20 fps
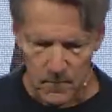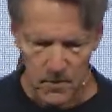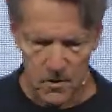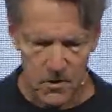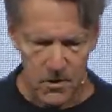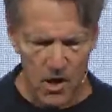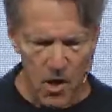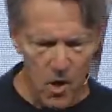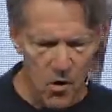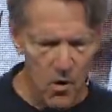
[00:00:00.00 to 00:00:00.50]

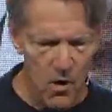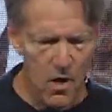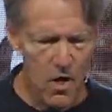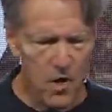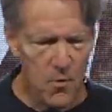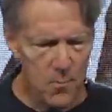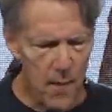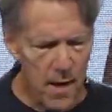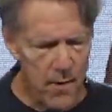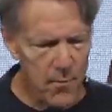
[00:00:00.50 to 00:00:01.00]
So,
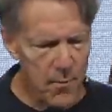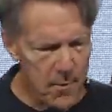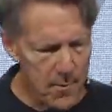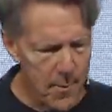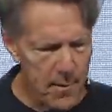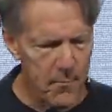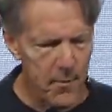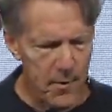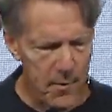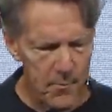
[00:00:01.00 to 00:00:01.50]
by
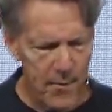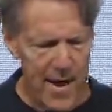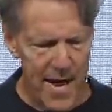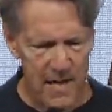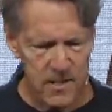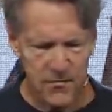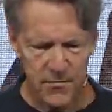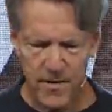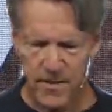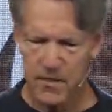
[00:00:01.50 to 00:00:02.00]
remembering
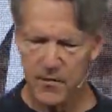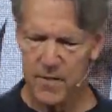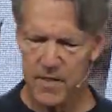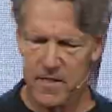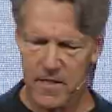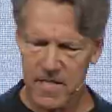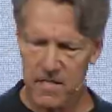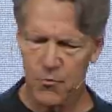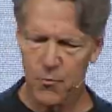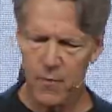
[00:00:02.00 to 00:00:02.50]
past
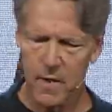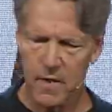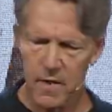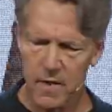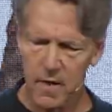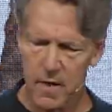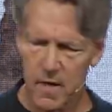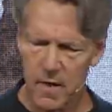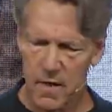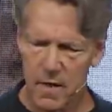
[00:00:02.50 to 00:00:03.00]
victories, that's what
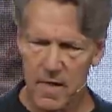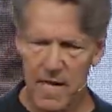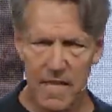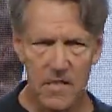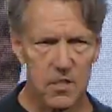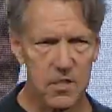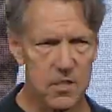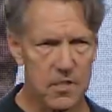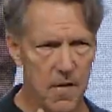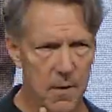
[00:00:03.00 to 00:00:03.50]

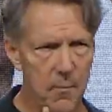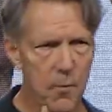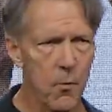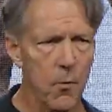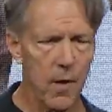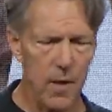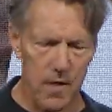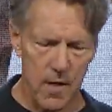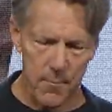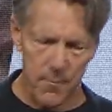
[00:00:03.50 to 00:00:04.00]
that's number
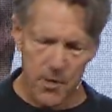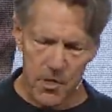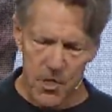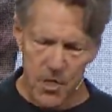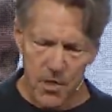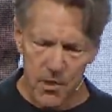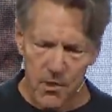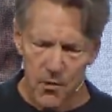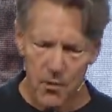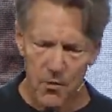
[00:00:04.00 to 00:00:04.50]
1. Number
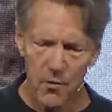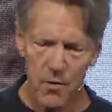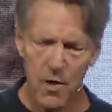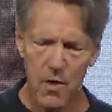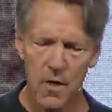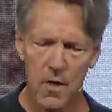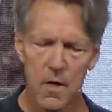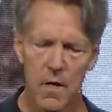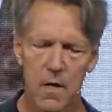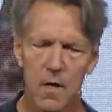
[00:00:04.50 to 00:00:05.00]
2,
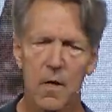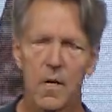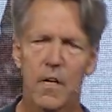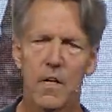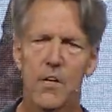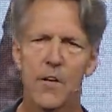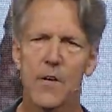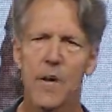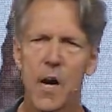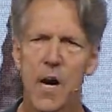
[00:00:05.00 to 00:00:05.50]

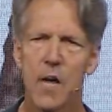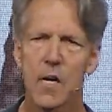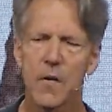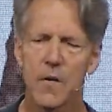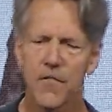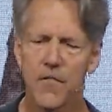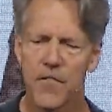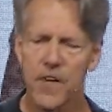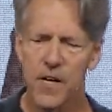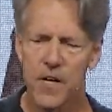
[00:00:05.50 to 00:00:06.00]
you
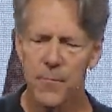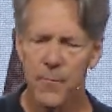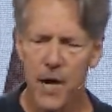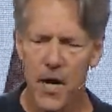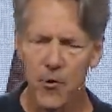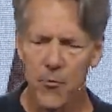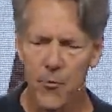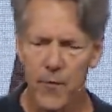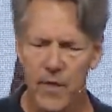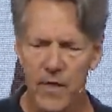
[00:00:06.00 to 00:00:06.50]
conquer fear by
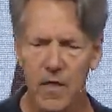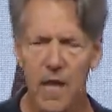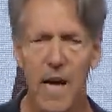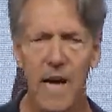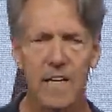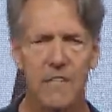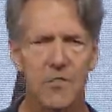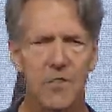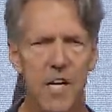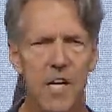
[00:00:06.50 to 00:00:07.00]

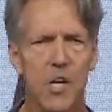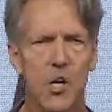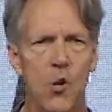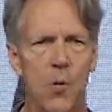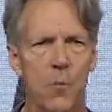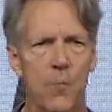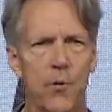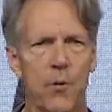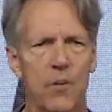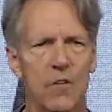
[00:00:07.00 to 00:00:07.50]
realizing
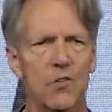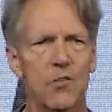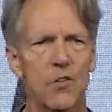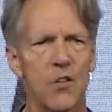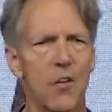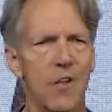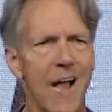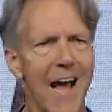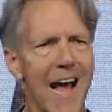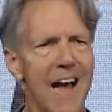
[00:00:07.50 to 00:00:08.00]
your
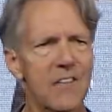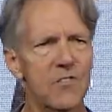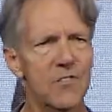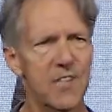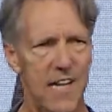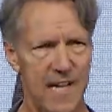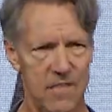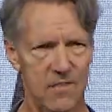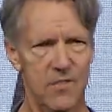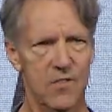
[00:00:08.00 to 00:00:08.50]
personal
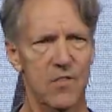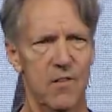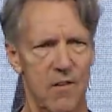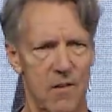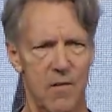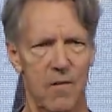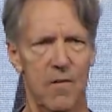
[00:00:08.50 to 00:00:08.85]
assets.